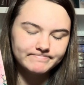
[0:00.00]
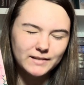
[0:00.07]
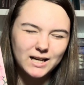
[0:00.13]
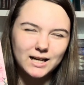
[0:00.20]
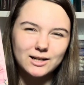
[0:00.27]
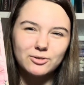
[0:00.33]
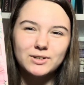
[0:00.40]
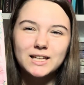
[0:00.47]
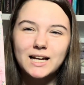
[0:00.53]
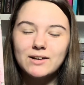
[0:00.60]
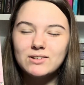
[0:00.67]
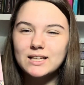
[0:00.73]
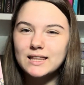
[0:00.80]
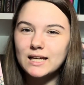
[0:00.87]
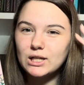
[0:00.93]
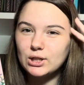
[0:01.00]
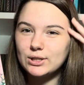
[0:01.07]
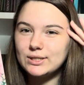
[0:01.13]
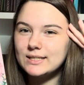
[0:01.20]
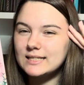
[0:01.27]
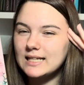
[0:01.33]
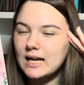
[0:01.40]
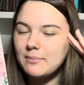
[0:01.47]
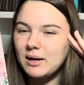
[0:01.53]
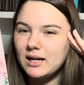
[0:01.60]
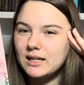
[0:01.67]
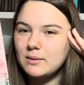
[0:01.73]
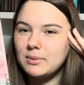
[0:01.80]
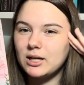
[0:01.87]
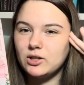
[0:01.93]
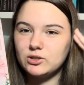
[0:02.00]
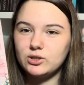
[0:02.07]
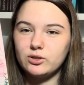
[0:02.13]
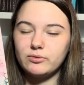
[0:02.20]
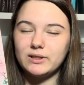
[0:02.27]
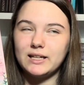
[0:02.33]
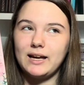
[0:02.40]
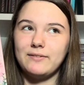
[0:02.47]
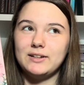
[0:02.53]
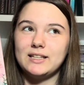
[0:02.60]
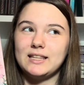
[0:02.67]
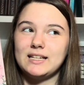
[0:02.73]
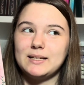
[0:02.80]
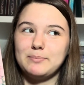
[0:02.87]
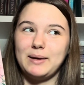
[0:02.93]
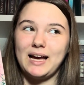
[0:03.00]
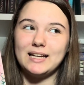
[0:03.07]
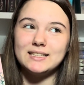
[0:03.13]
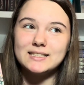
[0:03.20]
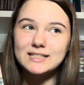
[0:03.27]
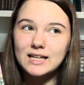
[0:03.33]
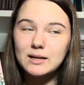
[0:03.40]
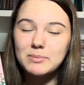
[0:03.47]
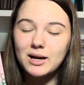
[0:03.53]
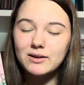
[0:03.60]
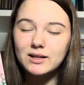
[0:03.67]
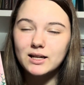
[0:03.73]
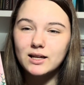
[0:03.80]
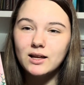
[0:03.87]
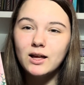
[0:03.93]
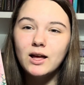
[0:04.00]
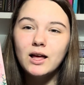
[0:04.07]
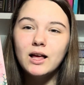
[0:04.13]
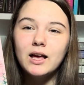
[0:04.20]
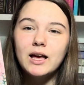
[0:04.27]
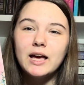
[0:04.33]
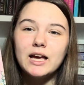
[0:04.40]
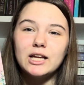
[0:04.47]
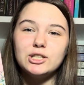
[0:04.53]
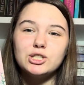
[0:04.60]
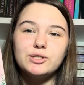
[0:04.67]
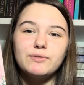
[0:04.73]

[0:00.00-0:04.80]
don't really have anything good to say about it, but I also don't really have anything bad to say about it. It just